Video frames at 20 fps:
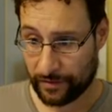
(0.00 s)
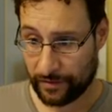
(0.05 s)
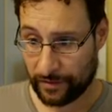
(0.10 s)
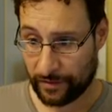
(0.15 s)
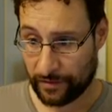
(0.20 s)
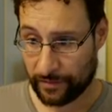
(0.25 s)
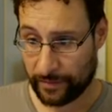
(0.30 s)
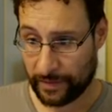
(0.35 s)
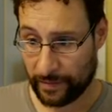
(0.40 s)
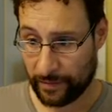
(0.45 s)

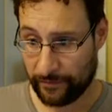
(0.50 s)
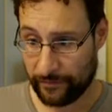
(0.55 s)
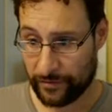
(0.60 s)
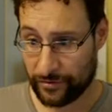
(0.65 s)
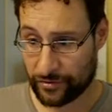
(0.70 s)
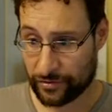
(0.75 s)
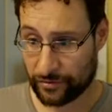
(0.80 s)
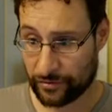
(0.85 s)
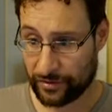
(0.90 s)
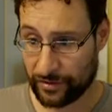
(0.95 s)
maybe we
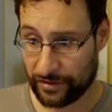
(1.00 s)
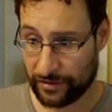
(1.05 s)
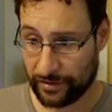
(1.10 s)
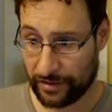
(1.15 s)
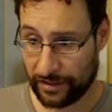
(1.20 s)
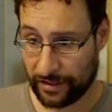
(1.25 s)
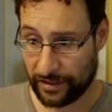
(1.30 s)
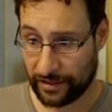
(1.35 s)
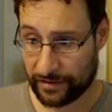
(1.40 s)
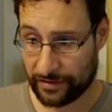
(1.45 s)
should
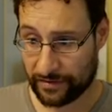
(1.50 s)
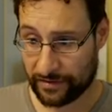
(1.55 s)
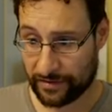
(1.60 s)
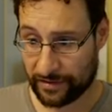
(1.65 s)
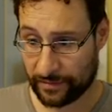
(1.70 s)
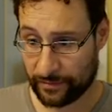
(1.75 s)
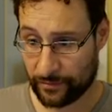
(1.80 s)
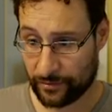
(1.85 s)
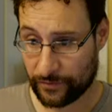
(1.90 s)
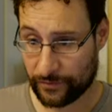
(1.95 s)
add
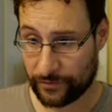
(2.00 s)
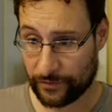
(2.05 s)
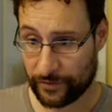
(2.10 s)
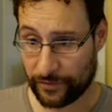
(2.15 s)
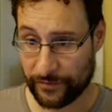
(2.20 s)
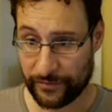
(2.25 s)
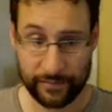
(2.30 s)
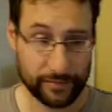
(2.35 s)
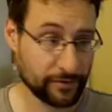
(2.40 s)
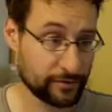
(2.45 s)
some more
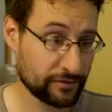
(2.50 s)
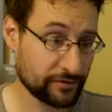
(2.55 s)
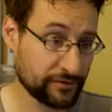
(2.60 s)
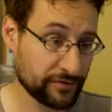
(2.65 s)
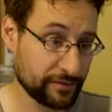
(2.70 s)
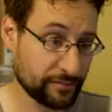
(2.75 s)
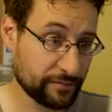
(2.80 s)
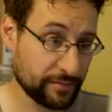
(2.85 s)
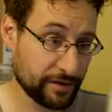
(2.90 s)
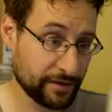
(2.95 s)
fonts, because
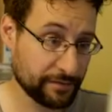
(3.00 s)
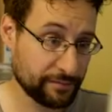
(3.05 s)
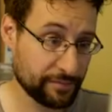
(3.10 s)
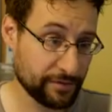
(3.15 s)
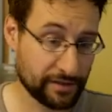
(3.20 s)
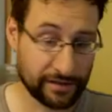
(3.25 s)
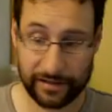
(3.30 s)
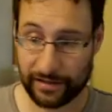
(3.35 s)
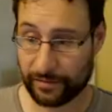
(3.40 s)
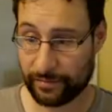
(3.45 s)
it might
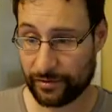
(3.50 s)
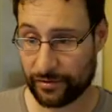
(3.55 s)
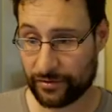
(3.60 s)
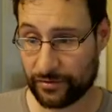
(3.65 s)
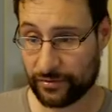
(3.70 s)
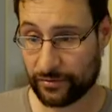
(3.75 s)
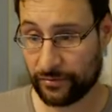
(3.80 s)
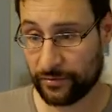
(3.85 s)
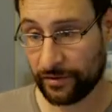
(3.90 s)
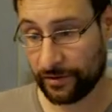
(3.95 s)
be a little bit
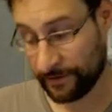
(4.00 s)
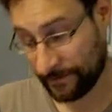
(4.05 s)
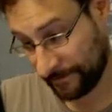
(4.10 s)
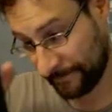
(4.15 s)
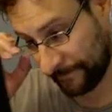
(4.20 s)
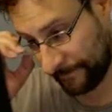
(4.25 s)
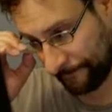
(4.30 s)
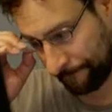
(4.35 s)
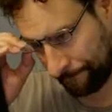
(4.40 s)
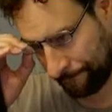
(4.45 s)
too
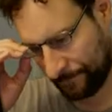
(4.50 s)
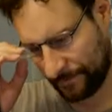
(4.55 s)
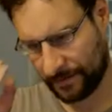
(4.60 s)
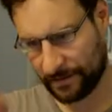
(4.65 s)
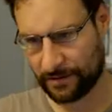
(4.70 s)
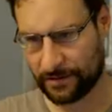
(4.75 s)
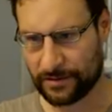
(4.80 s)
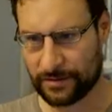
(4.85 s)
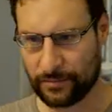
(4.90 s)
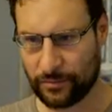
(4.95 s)

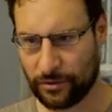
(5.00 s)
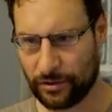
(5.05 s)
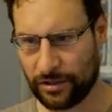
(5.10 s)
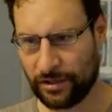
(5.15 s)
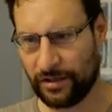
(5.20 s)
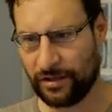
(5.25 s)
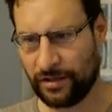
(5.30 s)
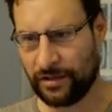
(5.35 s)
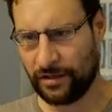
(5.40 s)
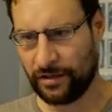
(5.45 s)
small
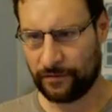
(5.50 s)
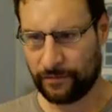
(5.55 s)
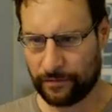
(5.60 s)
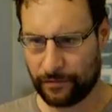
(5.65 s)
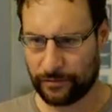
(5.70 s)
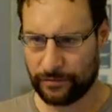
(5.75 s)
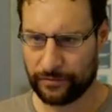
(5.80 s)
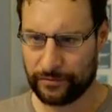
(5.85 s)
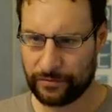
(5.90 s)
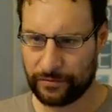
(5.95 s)

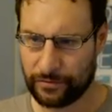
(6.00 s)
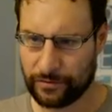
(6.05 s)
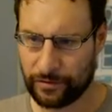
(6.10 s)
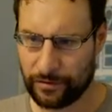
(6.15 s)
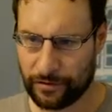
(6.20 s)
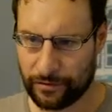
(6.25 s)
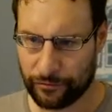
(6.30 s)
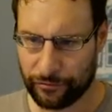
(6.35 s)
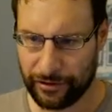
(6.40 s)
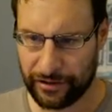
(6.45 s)
for you to
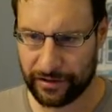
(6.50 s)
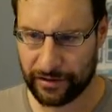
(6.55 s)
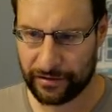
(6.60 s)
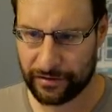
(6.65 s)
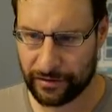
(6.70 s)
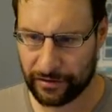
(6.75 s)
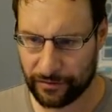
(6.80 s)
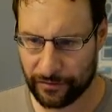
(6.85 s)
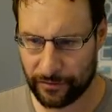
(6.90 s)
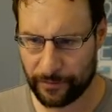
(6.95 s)
read at
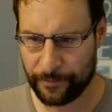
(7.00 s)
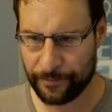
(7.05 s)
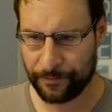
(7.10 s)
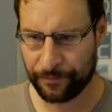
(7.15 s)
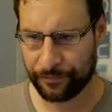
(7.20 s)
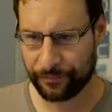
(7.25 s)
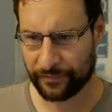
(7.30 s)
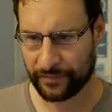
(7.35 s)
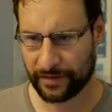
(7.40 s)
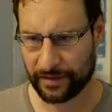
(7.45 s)
home.
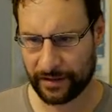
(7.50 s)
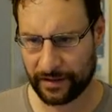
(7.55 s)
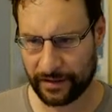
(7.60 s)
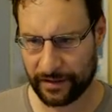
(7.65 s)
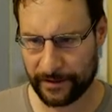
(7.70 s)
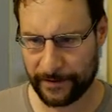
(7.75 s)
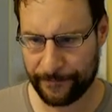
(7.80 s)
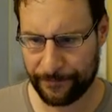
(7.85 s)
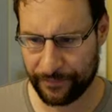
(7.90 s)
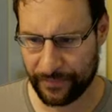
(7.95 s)

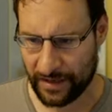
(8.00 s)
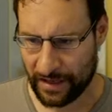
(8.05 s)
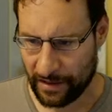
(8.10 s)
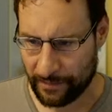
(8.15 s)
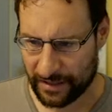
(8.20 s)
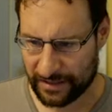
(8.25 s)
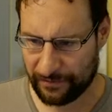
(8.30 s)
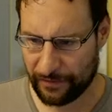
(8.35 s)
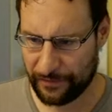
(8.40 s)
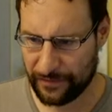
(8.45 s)
By
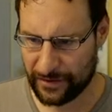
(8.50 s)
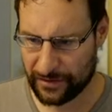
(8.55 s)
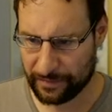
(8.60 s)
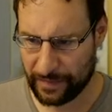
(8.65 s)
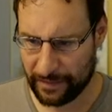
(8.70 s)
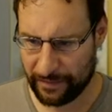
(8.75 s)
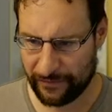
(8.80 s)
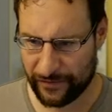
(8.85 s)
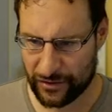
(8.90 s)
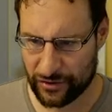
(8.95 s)
the way,
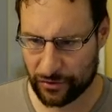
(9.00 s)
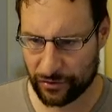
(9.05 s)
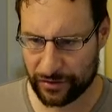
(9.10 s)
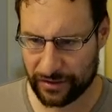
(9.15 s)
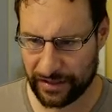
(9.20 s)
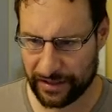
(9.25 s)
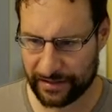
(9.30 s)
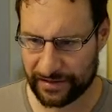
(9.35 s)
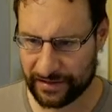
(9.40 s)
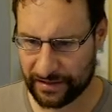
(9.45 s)
maybe we should
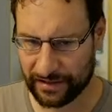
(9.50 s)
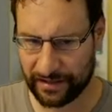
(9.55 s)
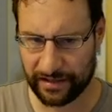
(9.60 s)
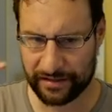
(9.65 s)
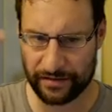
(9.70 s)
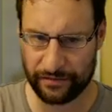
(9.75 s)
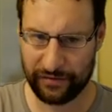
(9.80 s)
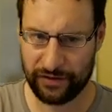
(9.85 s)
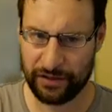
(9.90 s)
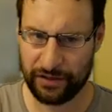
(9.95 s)
test
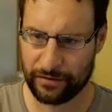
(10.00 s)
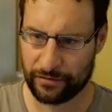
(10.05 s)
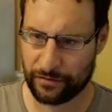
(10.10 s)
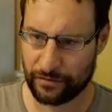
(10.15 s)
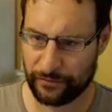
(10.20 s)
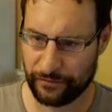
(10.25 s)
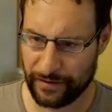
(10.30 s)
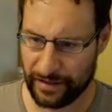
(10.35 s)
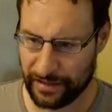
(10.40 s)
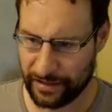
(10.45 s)
another
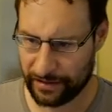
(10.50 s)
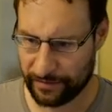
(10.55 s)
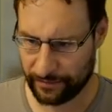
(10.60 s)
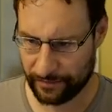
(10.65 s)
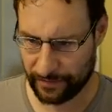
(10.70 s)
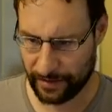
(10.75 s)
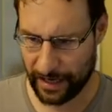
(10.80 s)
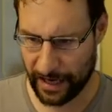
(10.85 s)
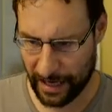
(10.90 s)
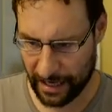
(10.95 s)
video. We
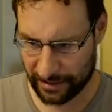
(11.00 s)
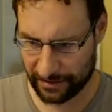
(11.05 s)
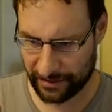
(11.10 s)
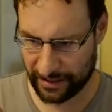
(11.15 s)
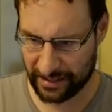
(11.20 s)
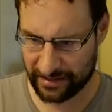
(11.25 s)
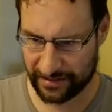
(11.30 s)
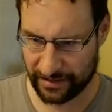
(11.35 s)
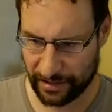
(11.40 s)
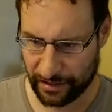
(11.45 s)
hacked
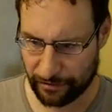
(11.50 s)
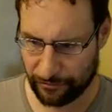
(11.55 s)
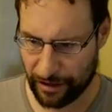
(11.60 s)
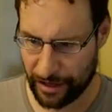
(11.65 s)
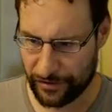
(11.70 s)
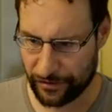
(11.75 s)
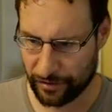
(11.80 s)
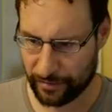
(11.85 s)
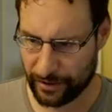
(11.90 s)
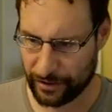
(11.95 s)

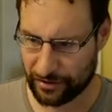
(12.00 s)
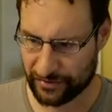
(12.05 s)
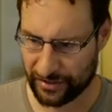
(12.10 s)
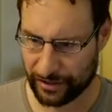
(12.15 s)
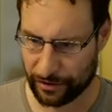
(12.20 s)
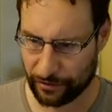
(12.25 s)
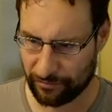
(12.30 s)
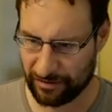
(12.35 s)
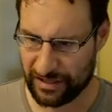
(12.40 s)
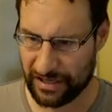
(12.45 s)
XRender because
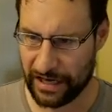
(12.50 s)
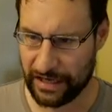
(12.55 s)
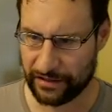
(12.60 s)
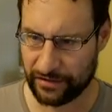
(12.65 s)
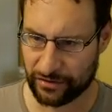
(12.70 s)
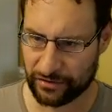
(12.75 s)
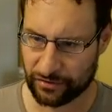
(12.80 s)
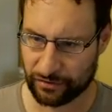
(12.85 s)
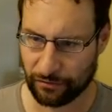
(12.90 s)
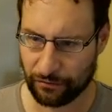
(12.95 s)
I always
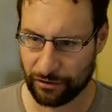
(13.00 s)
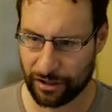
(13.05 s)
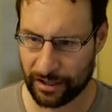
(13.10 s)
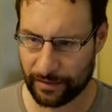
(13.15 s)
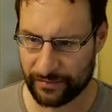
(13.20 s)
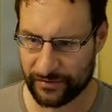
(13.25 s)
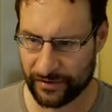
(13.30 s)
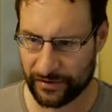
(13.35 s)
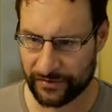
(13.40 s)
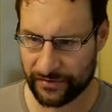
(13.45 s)
hated to look
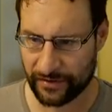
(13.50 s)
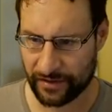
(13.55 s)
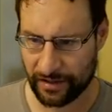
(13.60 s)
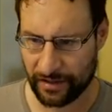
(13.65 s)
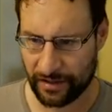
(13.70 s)
up this